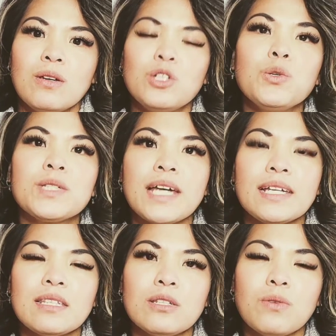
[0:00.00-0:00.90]
two
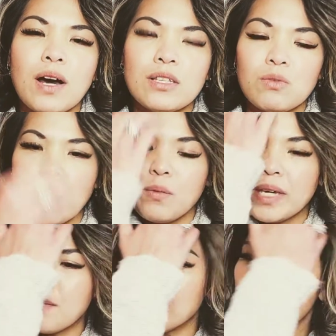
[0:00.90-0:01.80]
sides to us, right? We
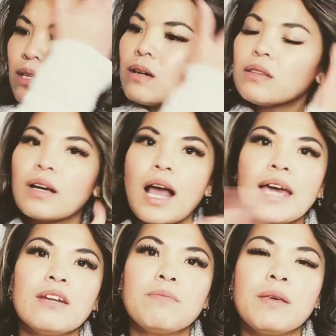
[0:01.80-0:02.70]
can be the
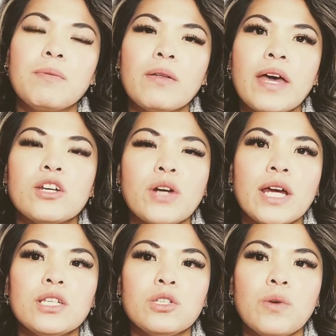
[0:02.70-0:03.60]
kind of people that
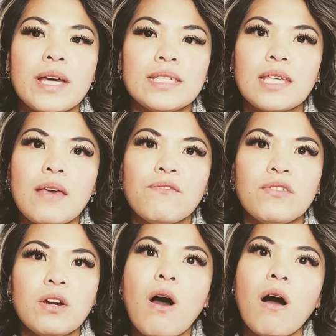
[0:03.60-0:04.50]
try to escape
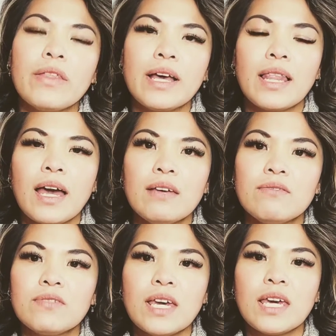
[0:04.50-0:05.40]
fear all their
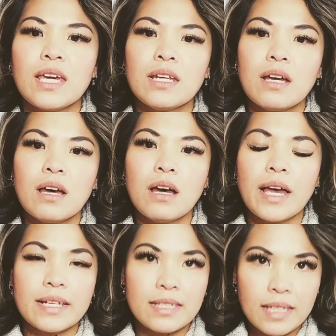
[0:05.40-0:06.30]
lives and
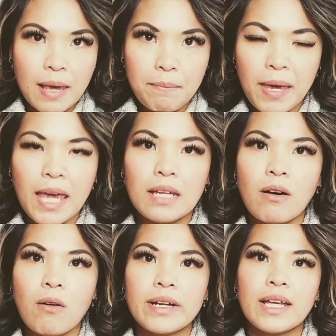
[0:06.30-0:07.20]
escape pain
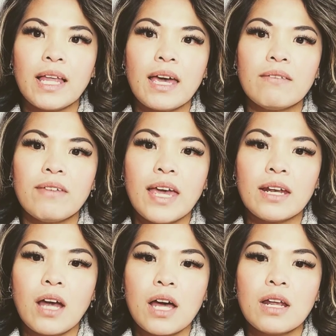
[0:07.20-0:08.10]
all their life
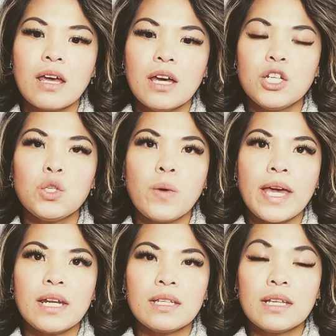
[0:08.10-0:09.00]
and not do
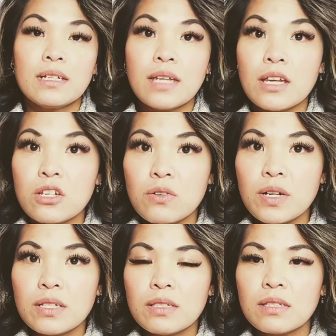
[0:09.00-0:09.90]
anything
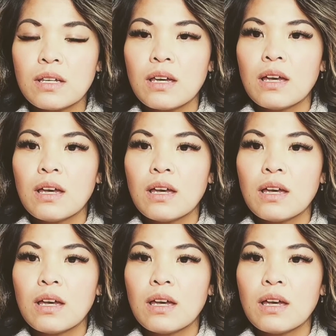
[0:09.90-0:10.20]
dangerous.